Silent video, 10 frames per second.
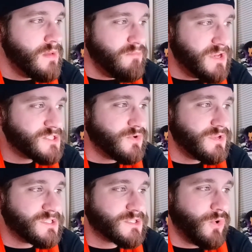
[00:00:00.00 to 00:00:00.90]
Minnesota
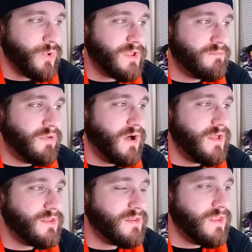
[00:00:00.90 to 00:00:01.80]
is scoring,
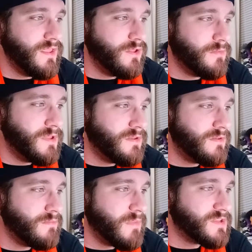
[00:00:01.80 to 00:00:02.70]
but
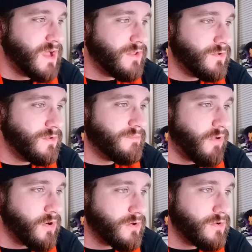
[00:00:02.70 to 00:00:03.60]
Hillman, McDonald,
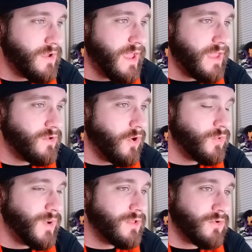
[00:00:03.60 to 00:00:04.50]
Parker, and
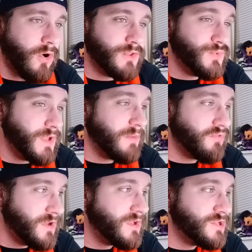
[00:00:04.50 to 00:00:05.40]
Caldwell are all doing a
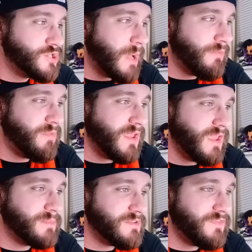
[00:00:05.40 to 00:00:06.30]
pretty good job of
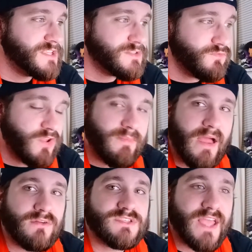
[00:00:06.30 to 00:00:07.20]
picking up defensive
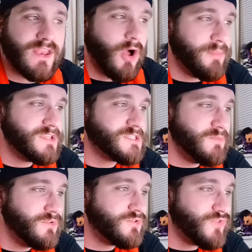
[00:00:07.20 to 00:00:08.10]
rebounds and helping
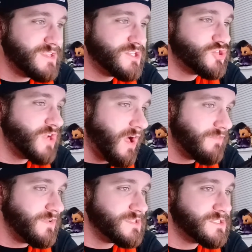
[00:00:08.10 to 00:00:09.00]
smooth the transition to
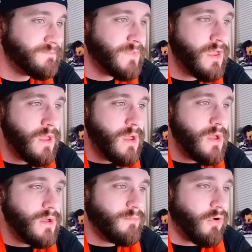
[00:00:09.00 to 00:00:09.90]
offense.
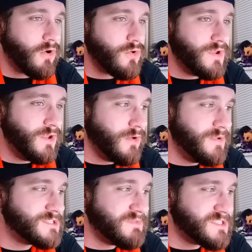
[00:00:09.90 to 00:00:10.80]
Parker and
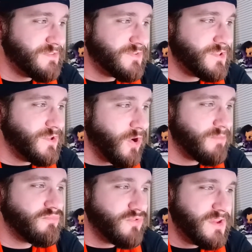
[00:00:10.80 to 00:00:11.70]
Hillman specifically are
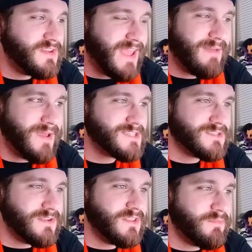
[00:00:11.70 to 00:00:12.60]
pretty damn
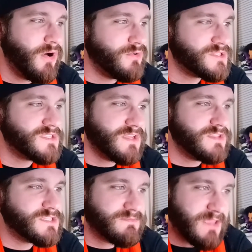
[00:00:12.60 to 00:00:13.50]
excellent in the post.
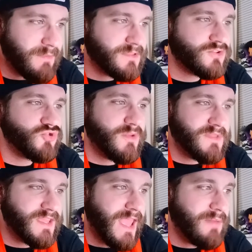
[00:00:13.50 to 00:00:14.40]
It's keeping the Dream in
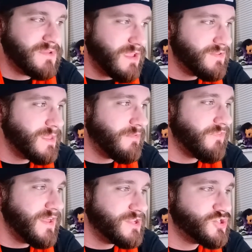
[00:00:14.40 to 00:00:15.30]
the game and giving them a
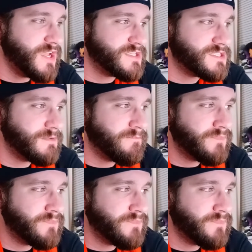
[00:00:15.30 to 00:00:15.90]
fighting chance.